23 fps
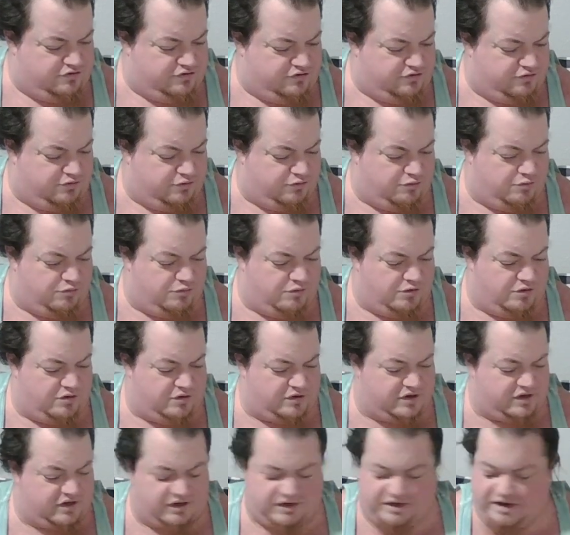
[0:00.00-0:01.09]
to
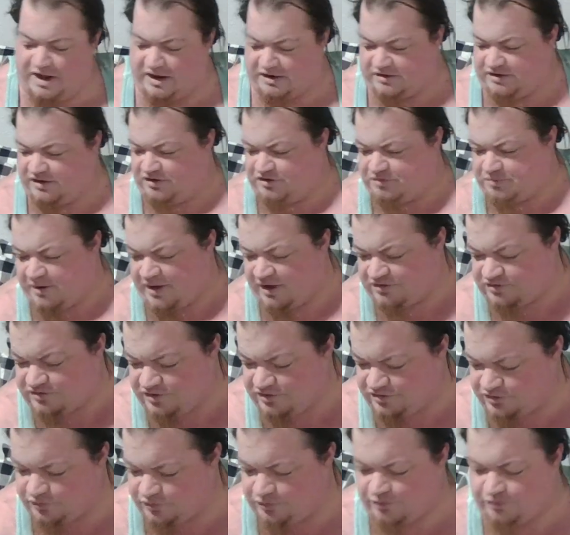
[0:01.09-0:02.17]
connect each
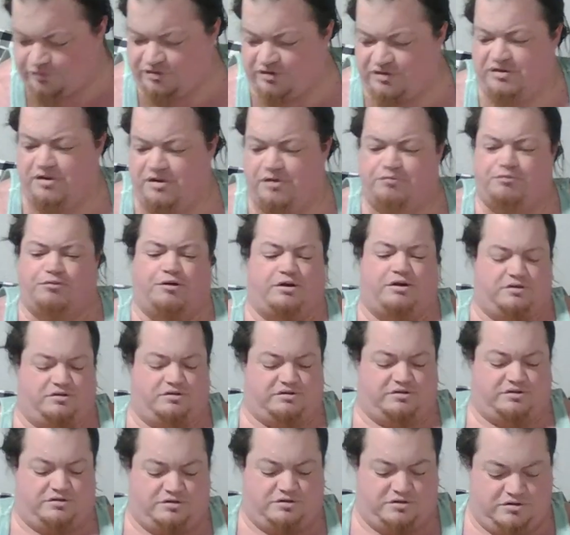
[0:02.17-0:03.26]
basket. So there's a different
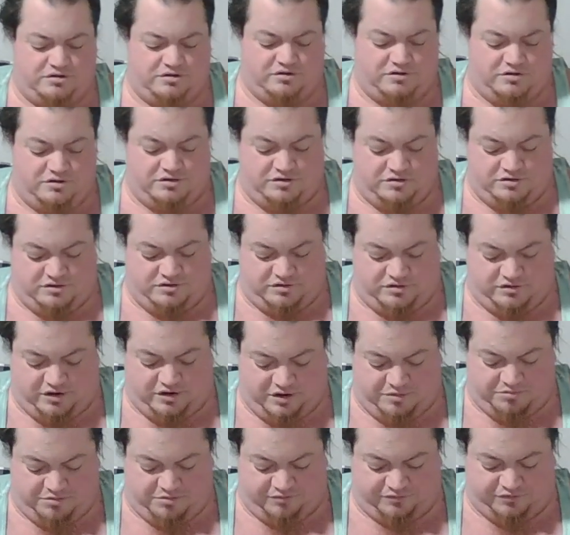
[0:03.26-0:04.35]

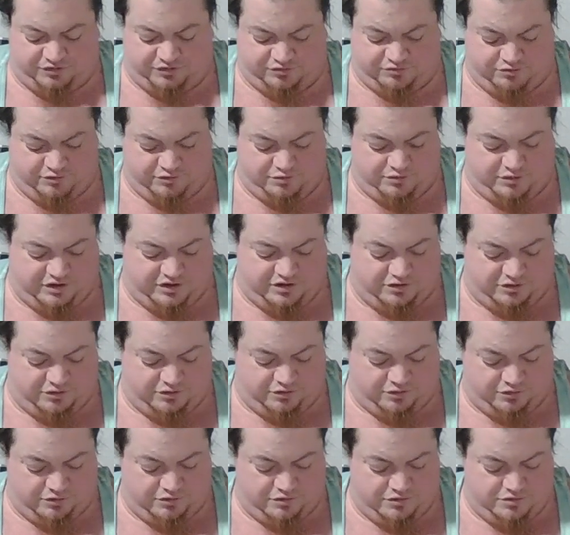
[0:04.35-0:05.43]
type of screw in
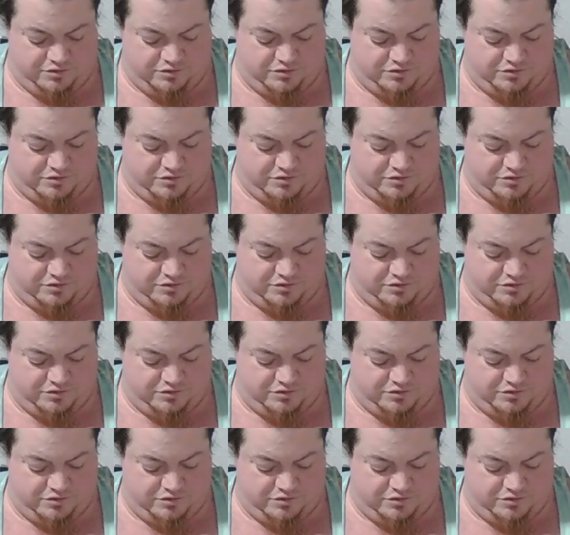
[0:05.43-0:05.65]
here.